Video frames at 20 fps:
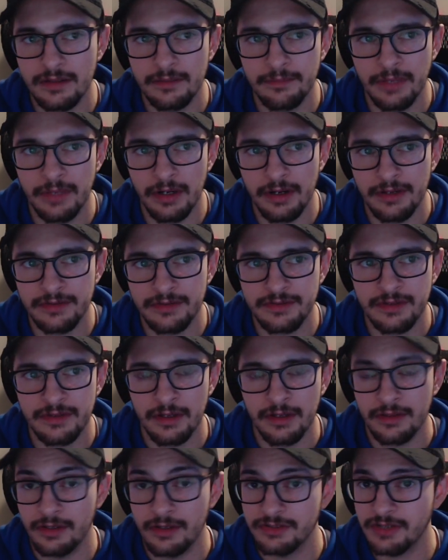but
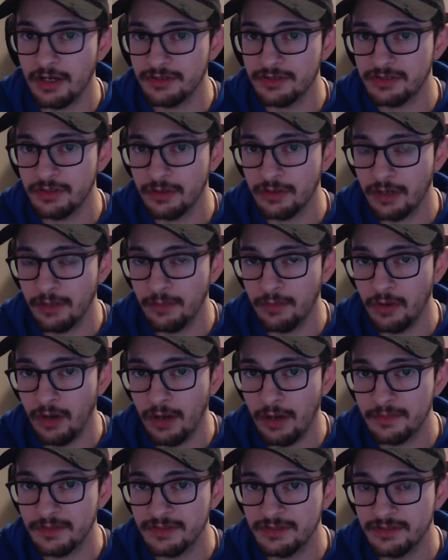there's also a couple
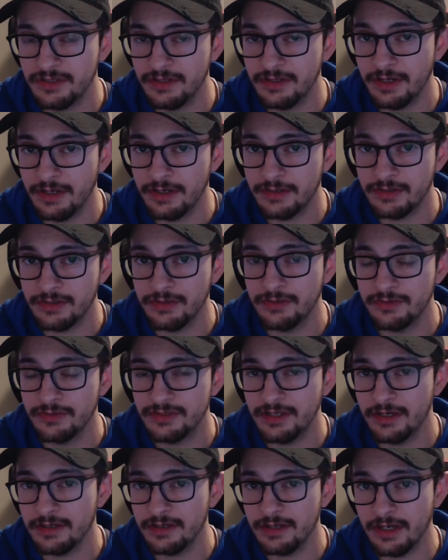options in there to
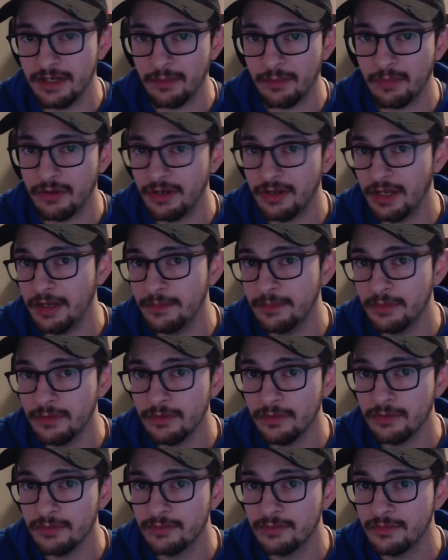set like a
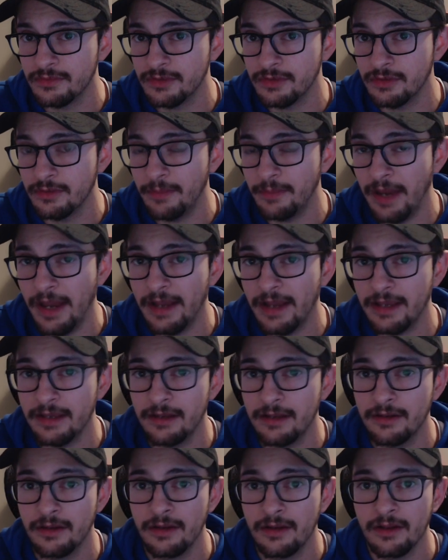preamble to the
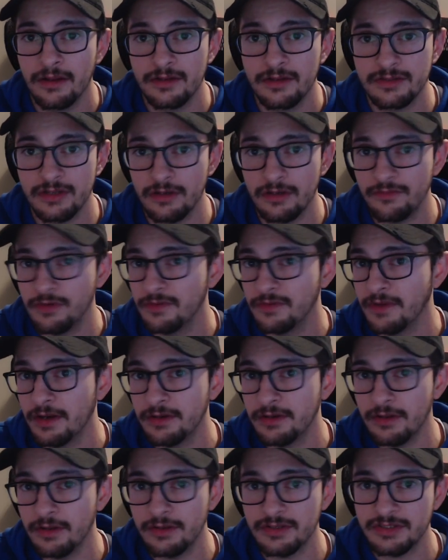packet. So if you've
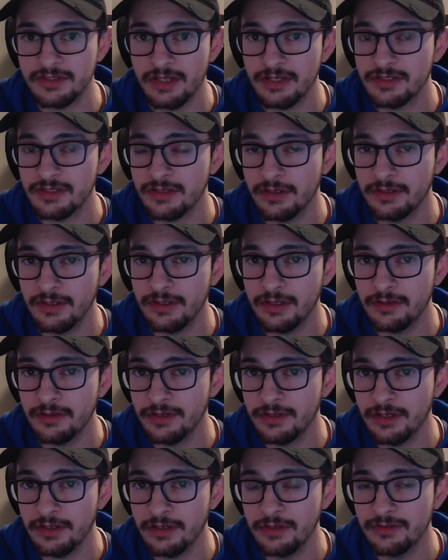got another station on the
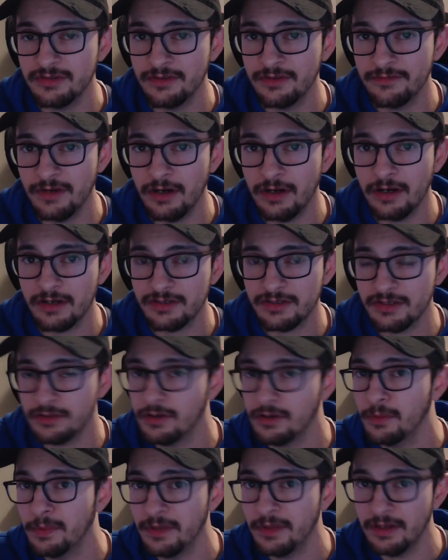other end using Vox,
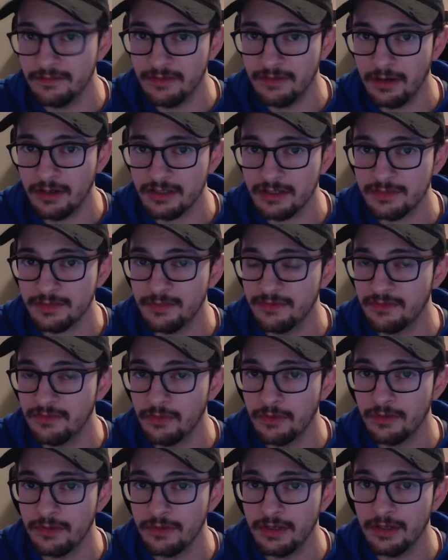it'll open that Vox
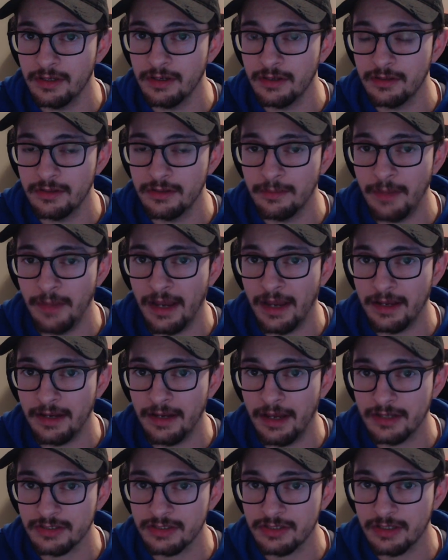before the uh, the packet
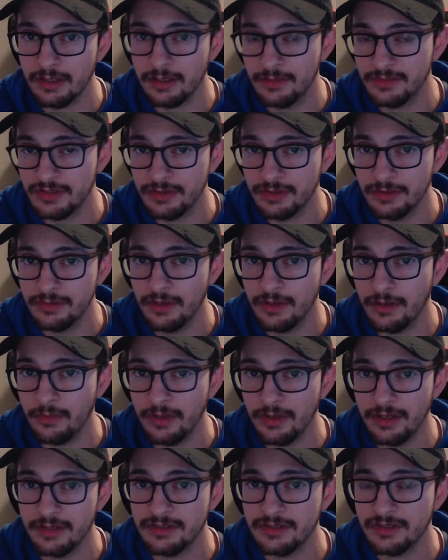actually comes through. That
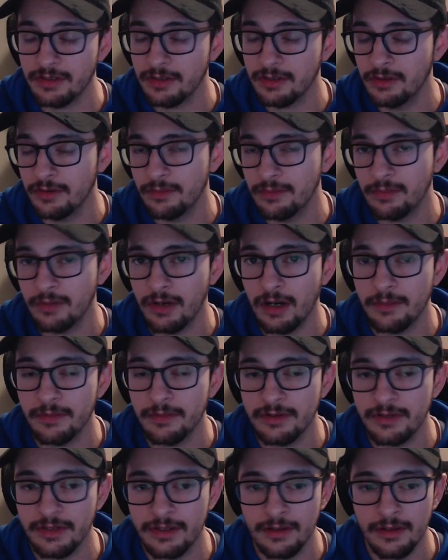way it's decoded
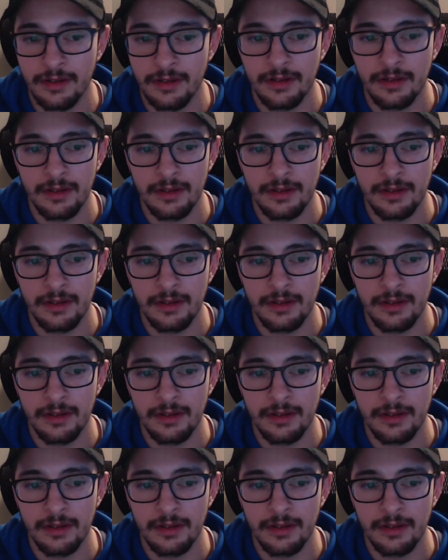properly.